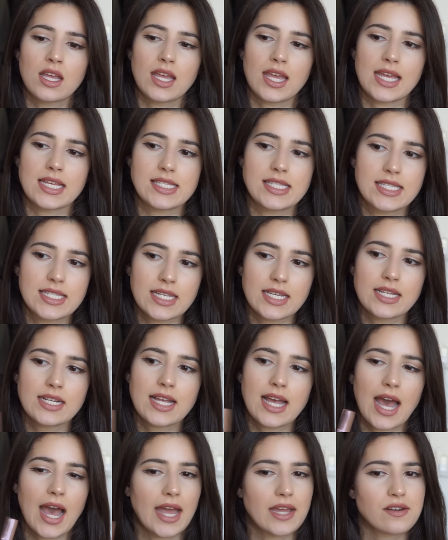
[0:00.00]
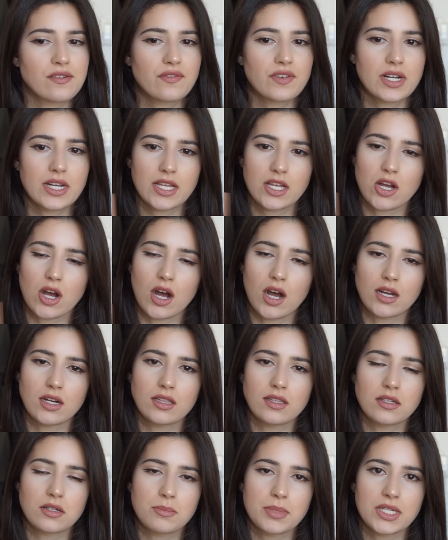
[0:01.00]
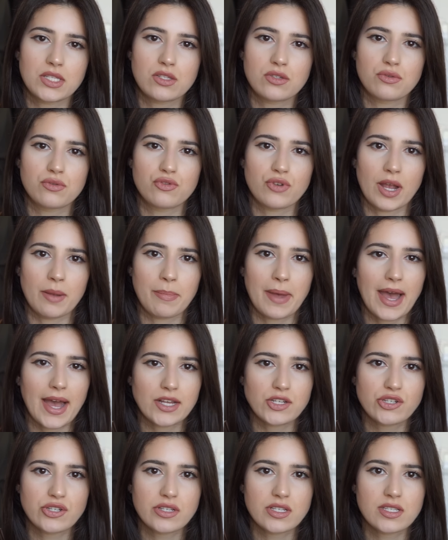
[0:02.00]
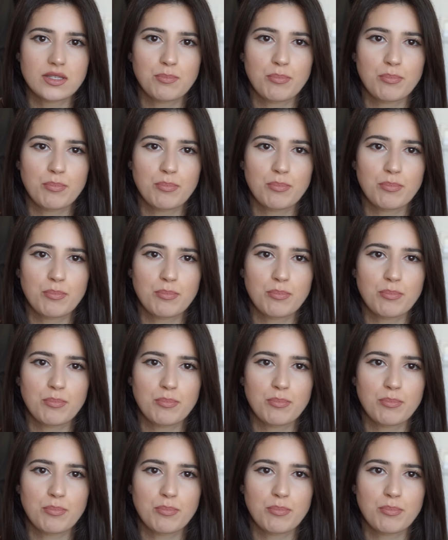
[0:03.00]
it did kind of cling on a little bit to dry patches,